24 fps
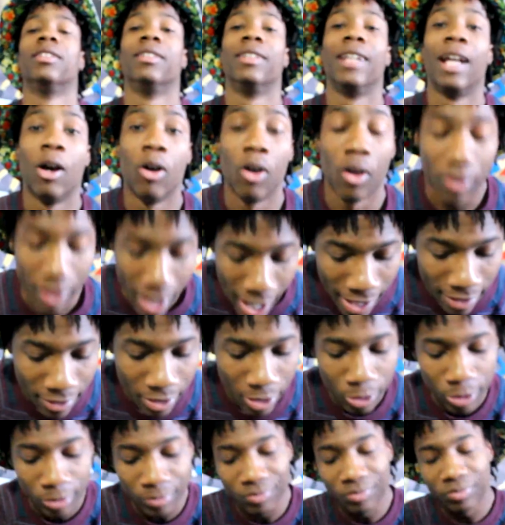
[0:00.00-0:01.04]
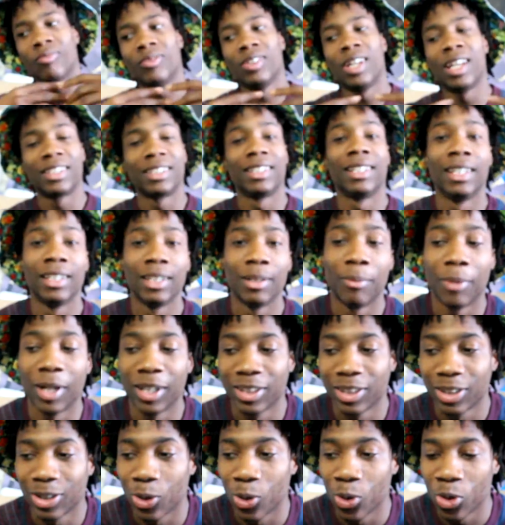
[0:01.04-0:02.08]
Now on that note, that's the end of my
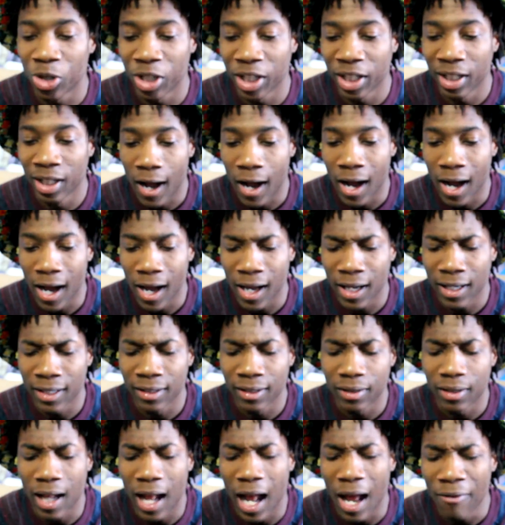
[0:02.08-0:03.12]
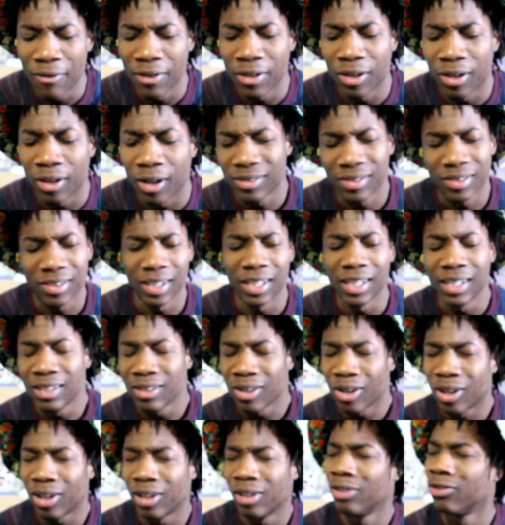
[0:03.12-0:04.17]
story. I haven't seen
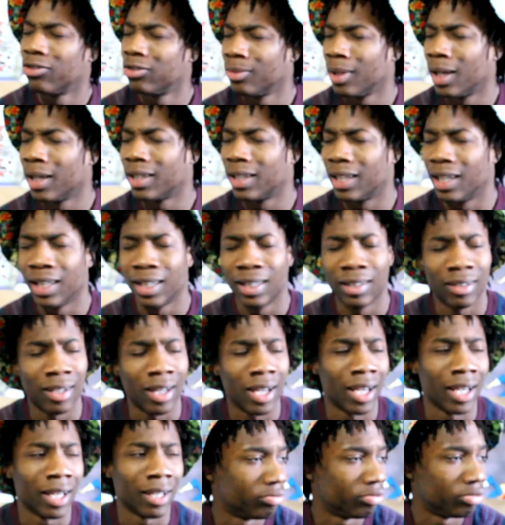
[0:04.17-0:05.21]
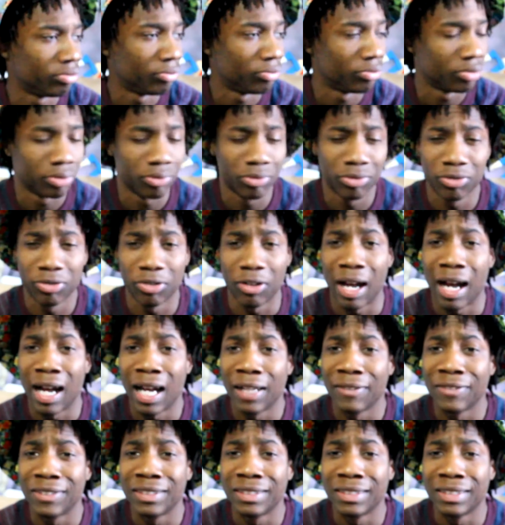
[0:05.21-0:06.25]
or heard from that kid in like
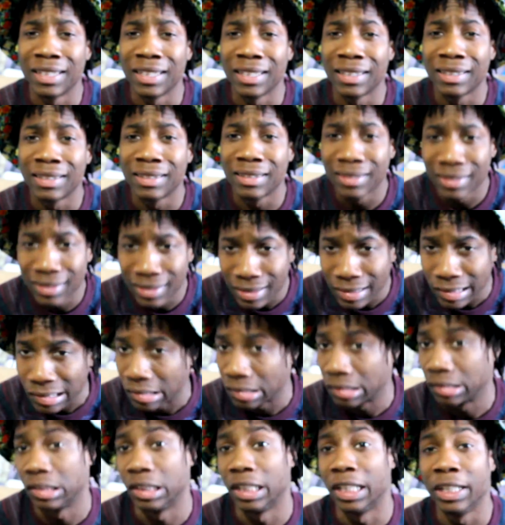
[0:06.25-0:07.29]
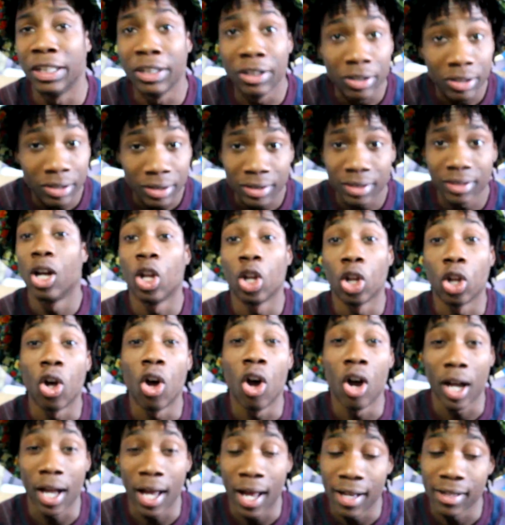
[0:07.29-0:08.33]
5-6 years, a
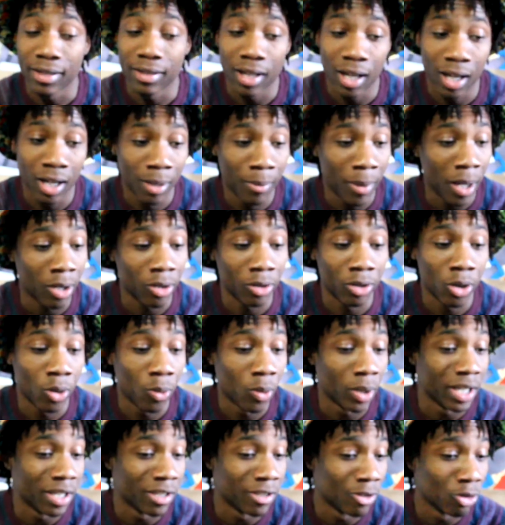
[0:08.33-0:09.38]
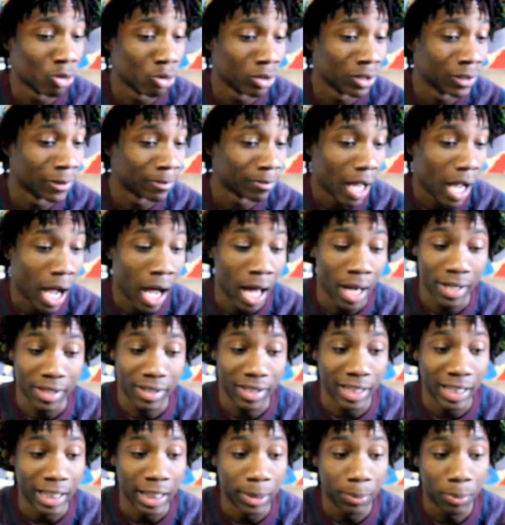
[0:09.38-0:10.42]
long ass time. I don't know what he's doing.
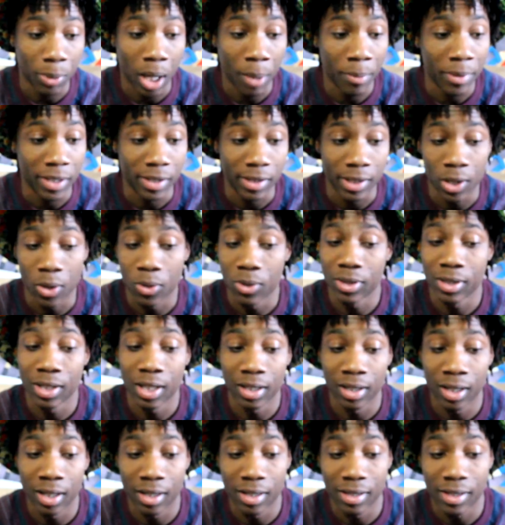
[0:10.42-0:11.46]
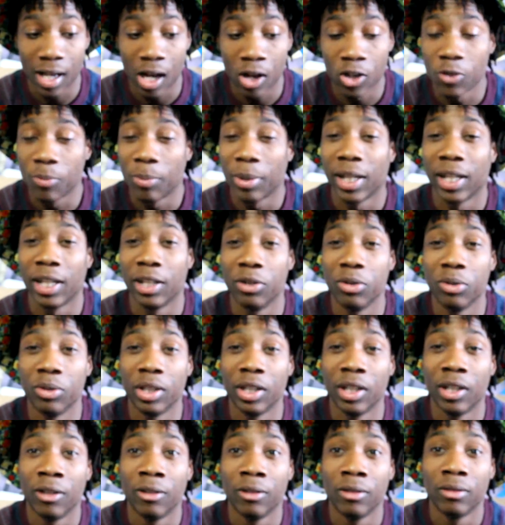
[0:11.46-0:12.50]
Honestly, he's probably still sitting in his house playing
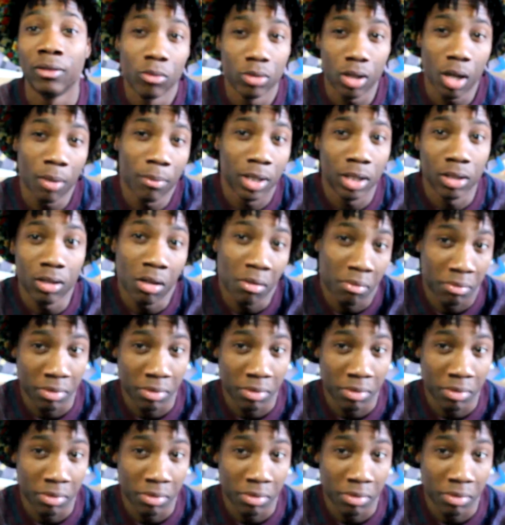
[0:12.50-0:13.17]
Yu-Gi-Oh! Which I mean,